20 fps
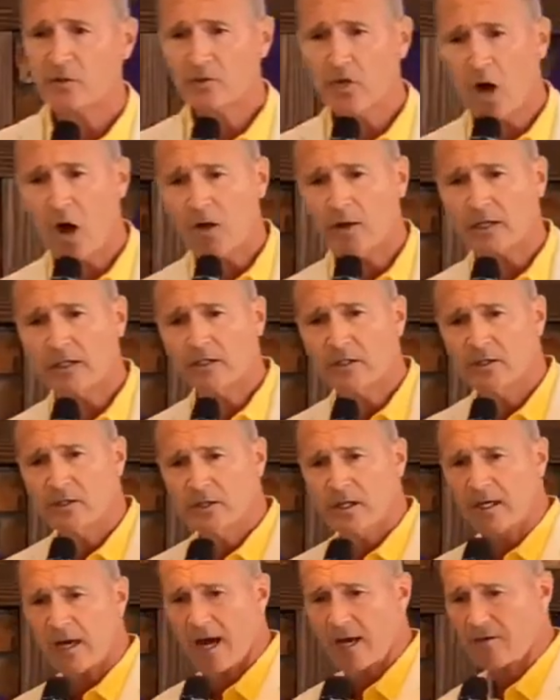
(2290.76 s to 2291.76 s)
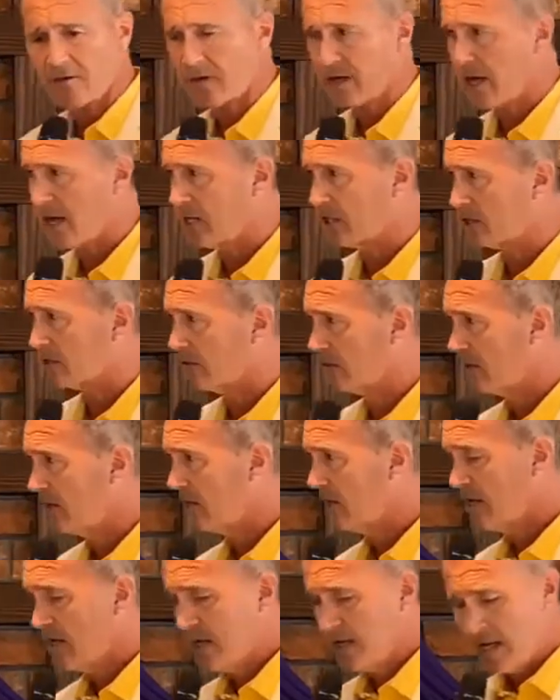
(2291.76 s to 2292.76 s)
talking to the congregation.
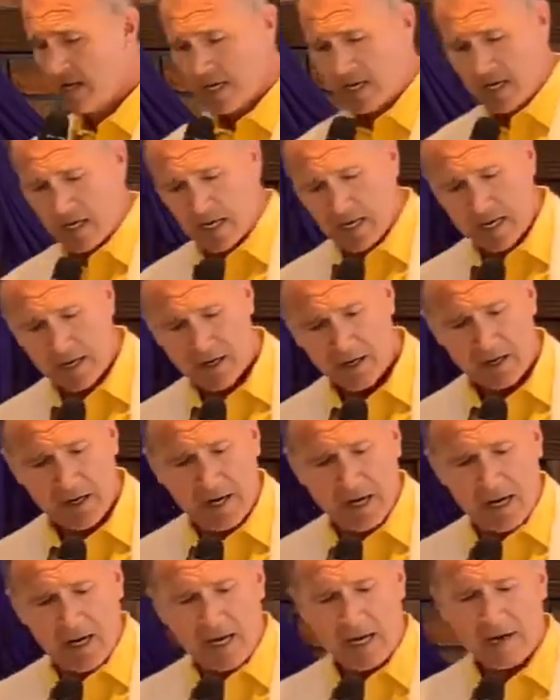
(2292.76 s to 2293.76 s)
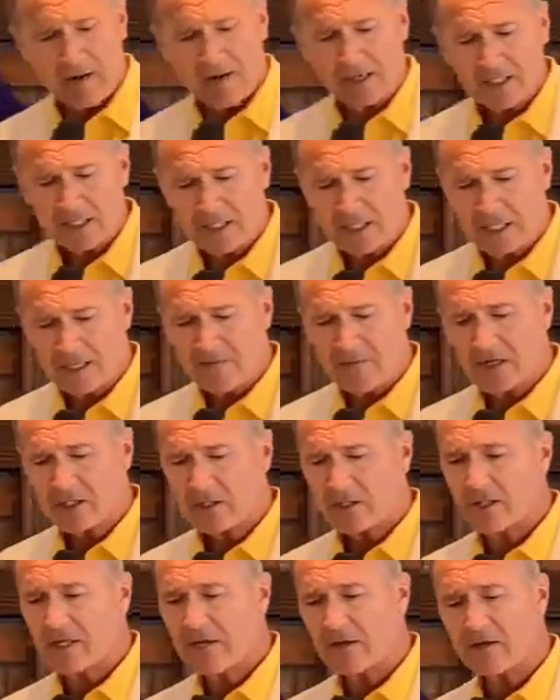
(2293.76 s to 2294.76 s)
Here, here at City
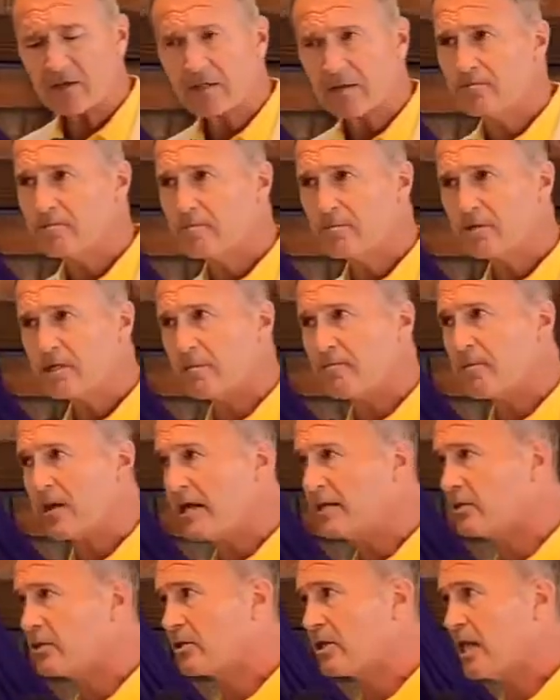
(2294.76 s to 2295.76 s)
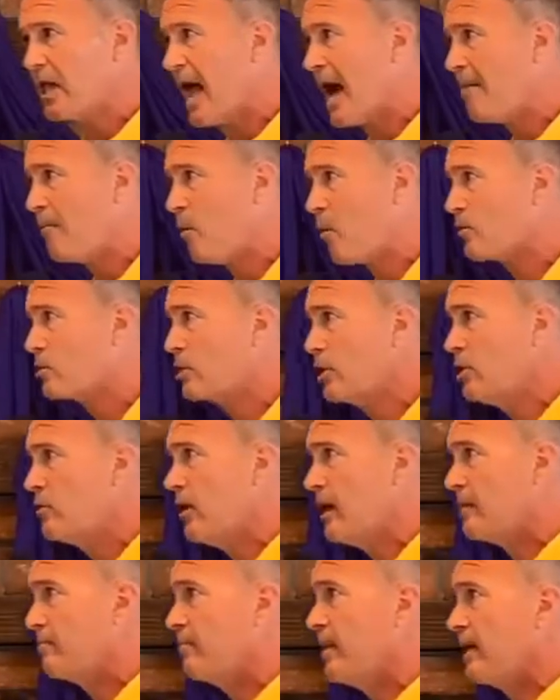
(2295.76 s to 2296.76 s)
Mission, here's some, some things. There's a lot more to
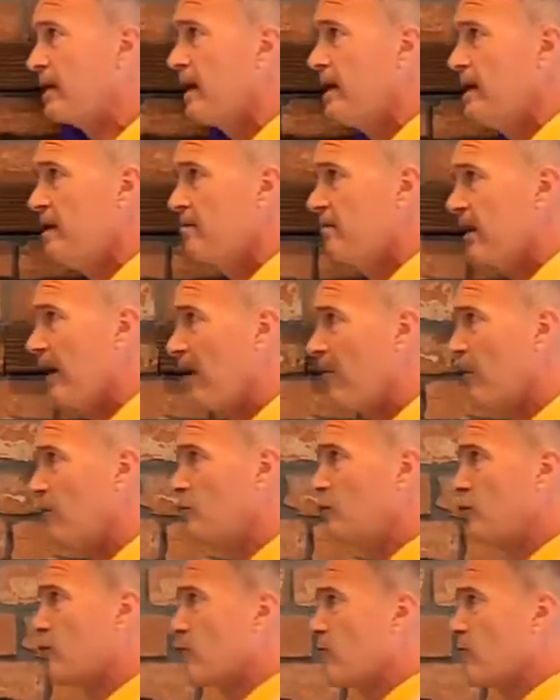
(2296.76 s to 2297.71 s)
it, but, but I want you to